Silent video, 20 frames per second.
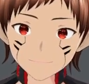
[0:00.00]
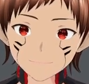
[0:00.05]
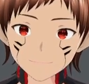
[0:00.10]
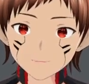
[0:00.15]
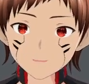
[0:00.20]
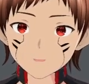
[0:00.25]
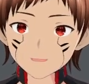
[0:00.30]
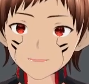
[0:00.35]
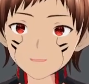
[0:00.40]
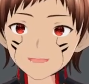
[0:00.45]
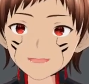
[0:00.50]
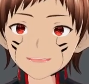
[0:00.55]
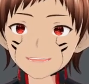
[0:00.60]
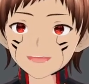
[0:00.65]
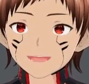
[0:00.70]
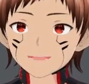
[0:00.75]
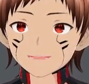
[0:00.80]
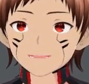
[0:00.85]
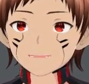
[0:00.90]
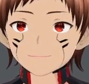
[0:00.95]
What you got?
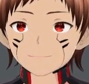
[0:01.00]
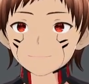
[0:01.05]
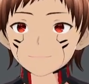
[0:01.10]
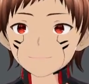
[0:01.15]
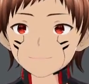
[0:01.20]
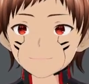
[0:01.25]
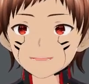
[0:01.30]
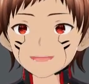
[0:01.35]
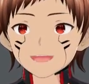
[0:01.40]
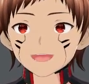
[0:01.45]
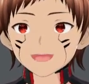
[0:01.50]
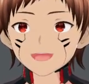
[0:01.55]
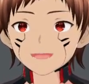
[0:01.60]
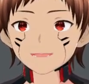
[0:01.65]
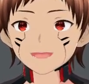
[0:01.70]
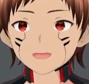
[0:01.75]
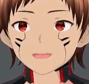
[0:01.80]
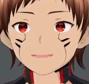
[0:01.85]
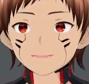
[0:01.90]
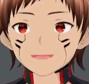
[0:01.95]

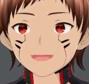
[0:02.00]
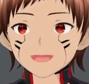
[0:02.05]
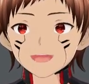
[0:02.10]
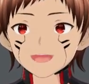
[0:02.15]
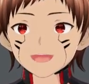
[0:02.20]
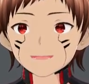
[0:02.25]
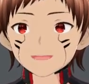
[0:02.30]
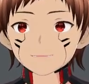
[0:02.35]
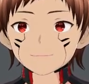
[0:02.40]
9